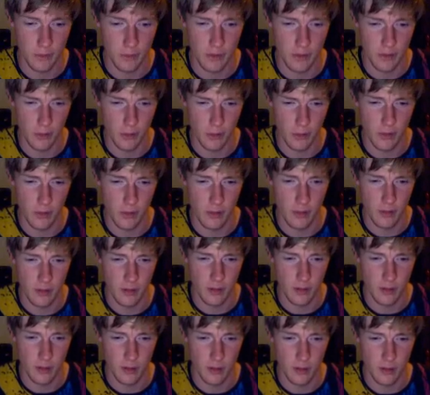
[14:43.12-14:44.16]
which was
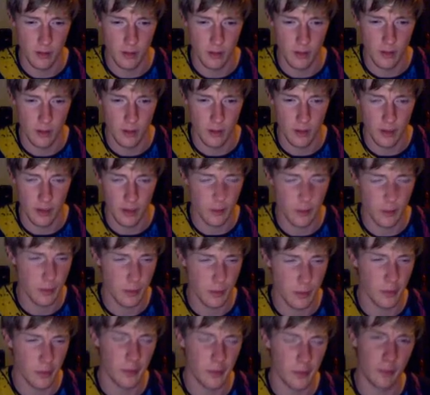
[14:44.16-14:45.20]
good.
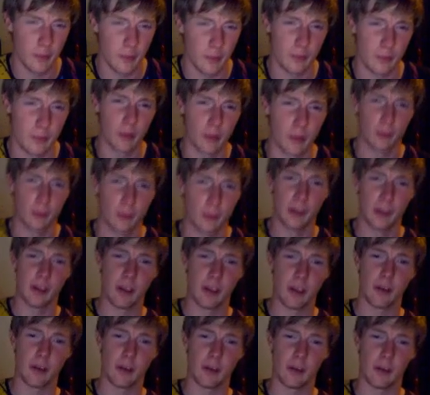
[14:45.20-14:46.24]
It was
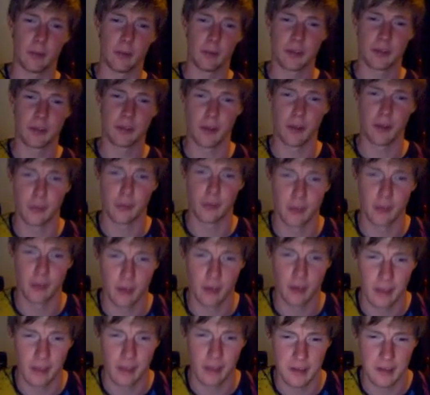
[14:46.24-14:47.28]
probably the only
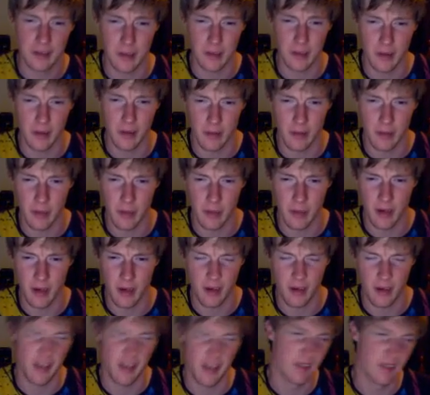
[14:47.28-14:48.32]
return I really got
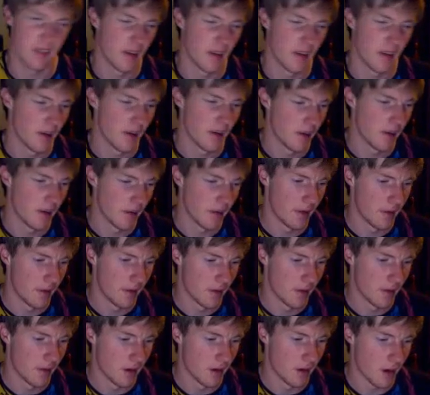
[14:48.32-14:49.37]
excited about, and
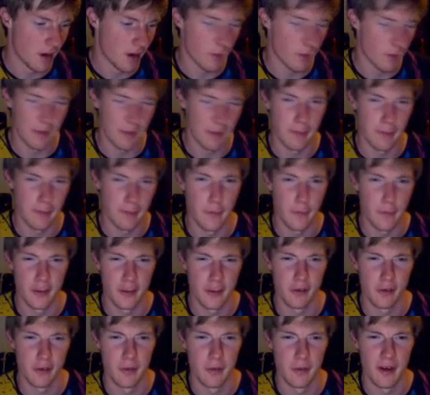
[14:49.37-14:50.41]
I won't be
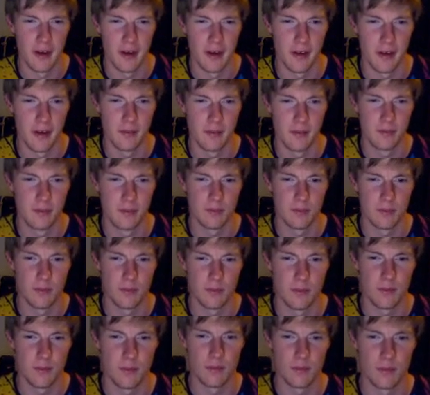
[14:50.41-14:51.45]
the first to admit I
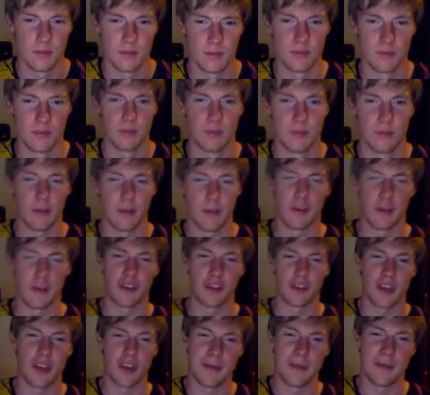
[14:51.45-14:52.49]

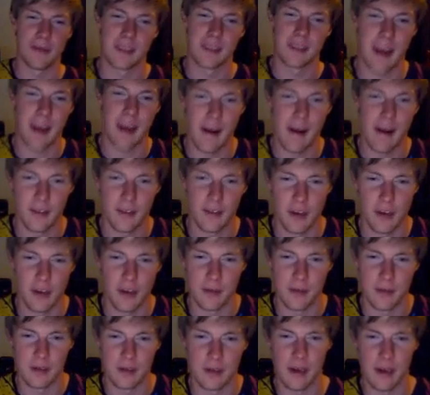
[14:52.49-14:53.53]
think Sheamus'
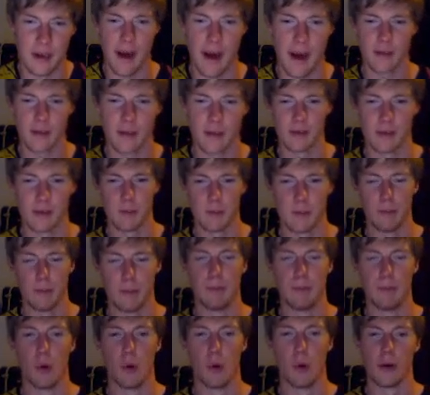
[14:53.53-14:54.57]
character
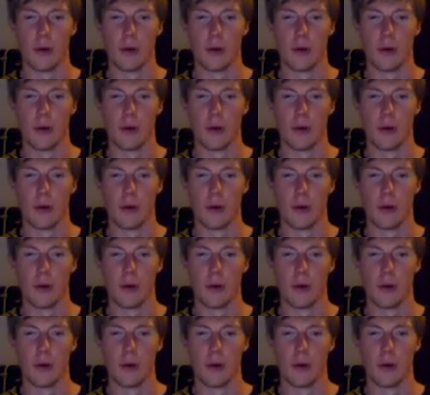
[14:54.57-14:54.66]
is